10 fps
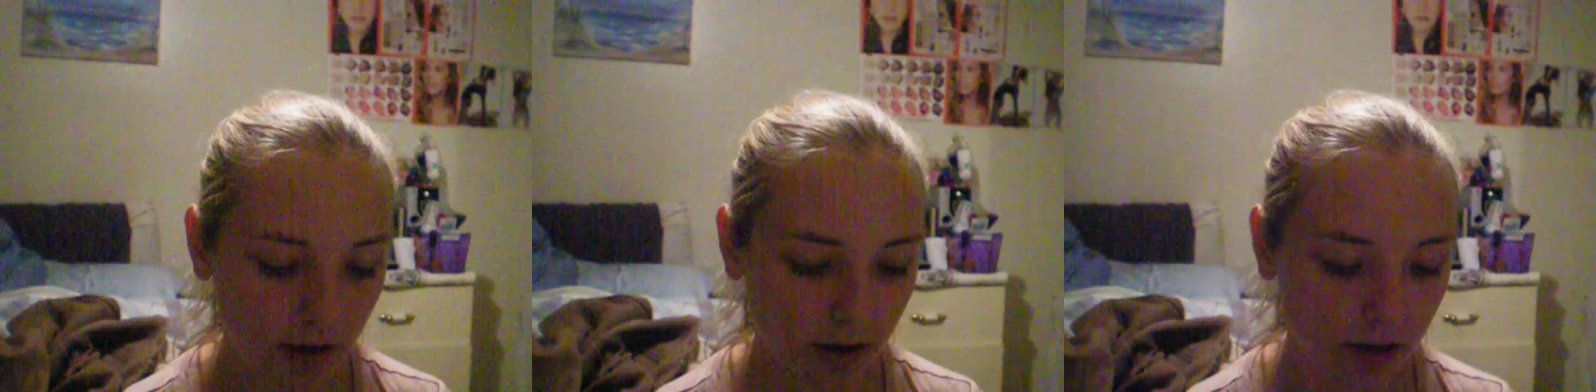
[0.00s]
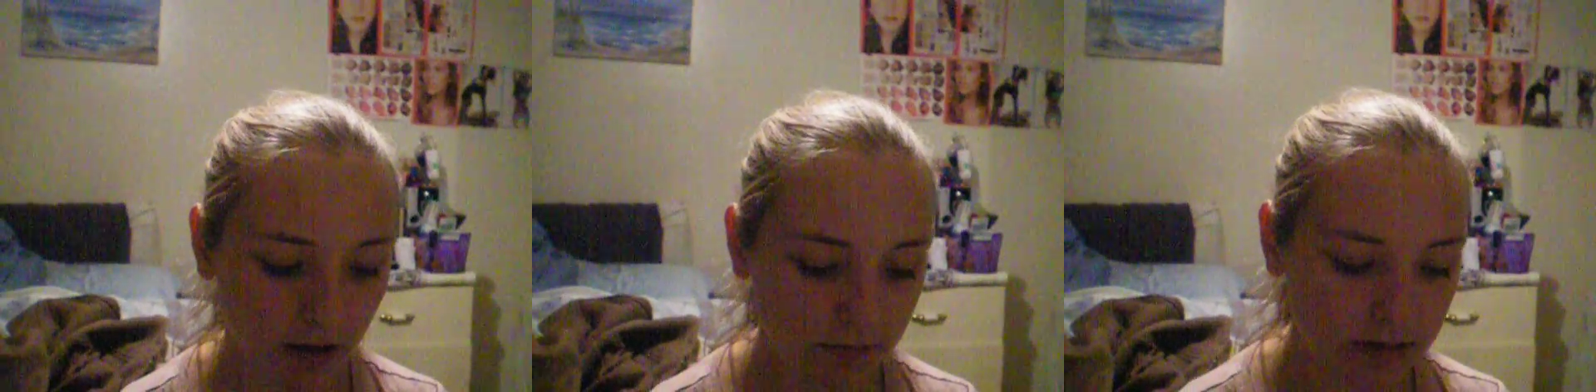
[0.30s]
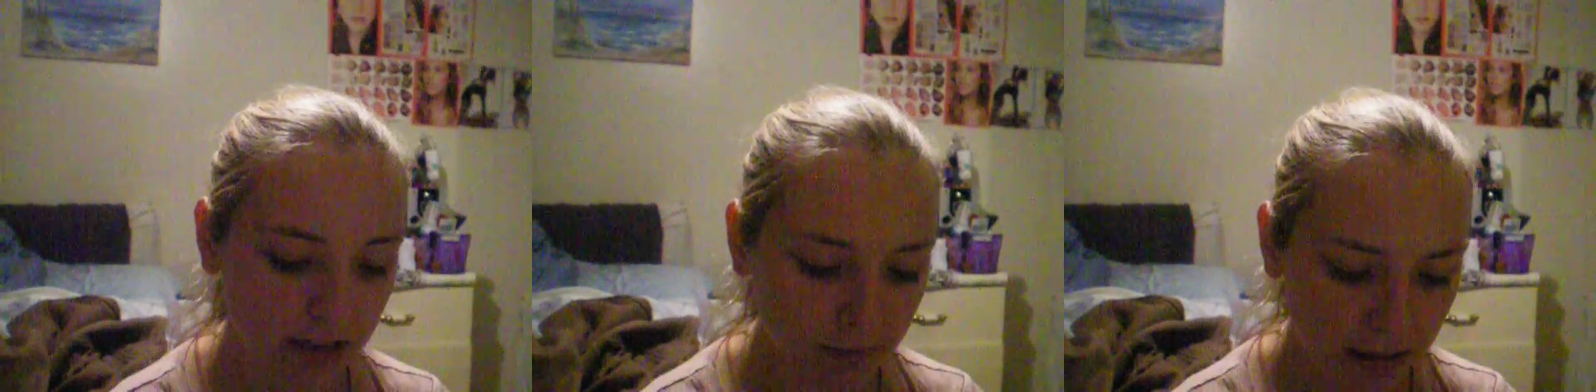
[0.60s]

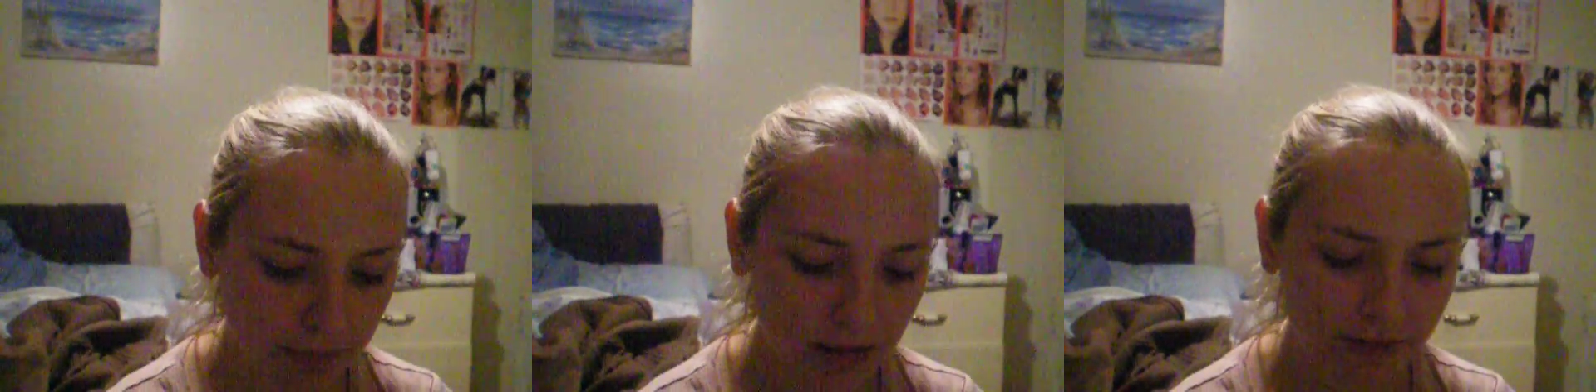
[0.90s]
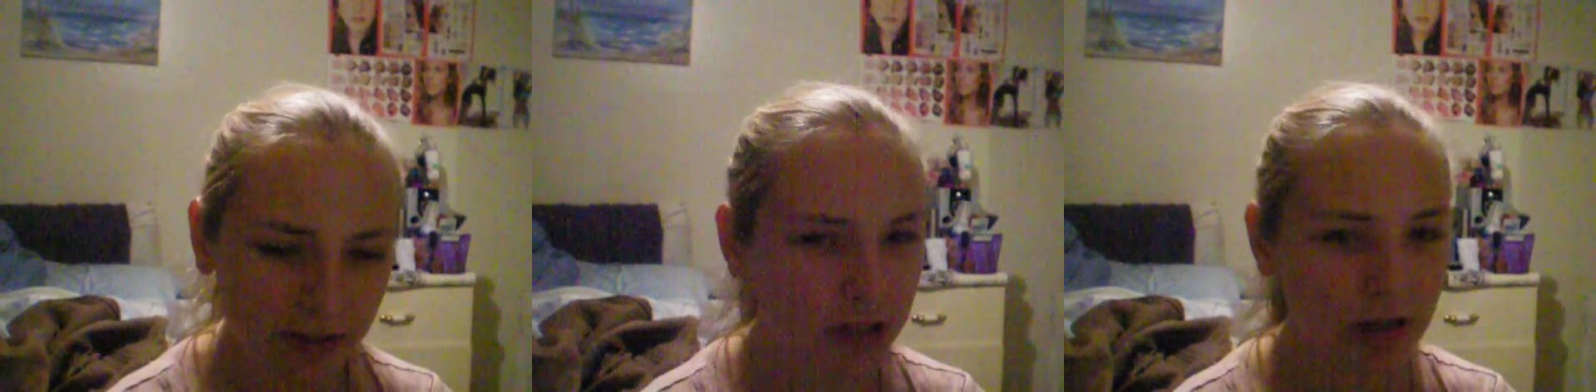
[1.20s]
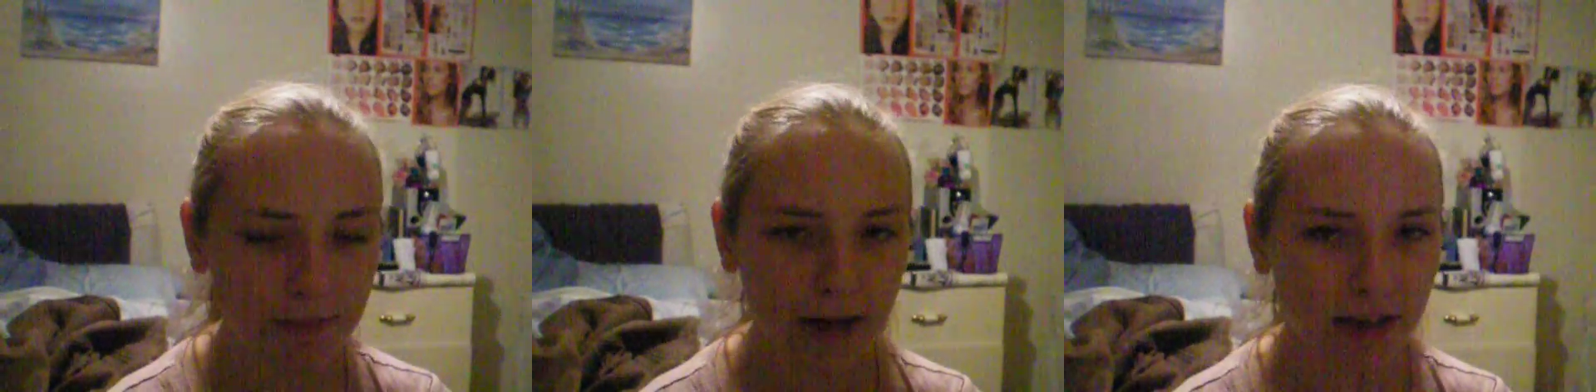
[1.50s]
Some people even
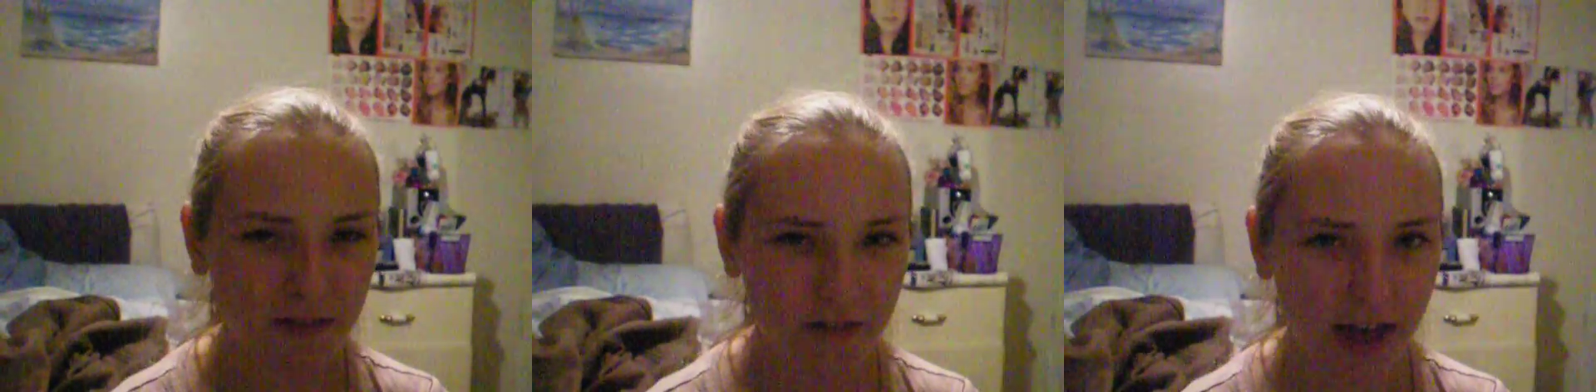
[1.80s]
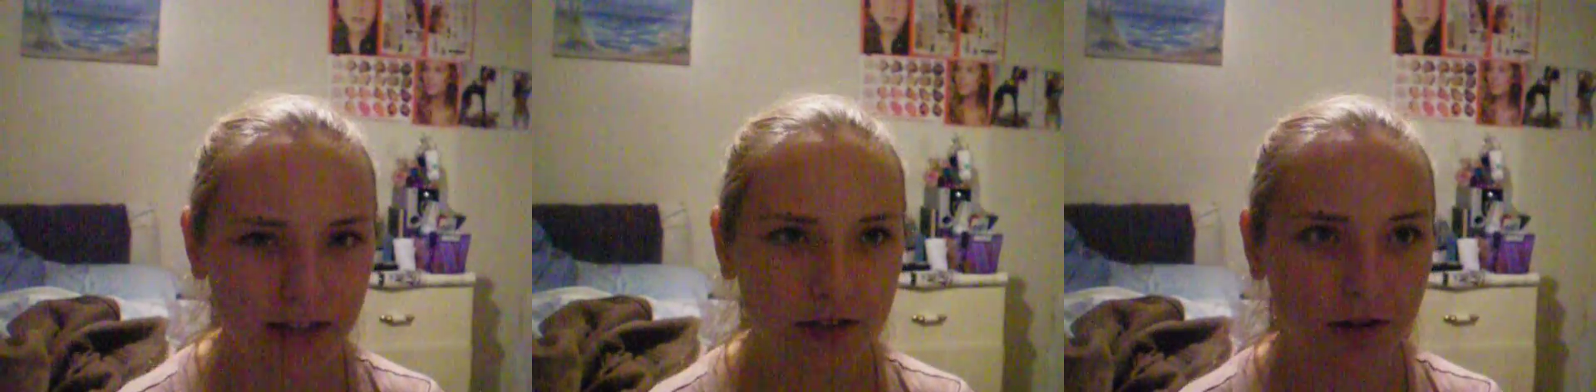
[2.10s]
do it by event,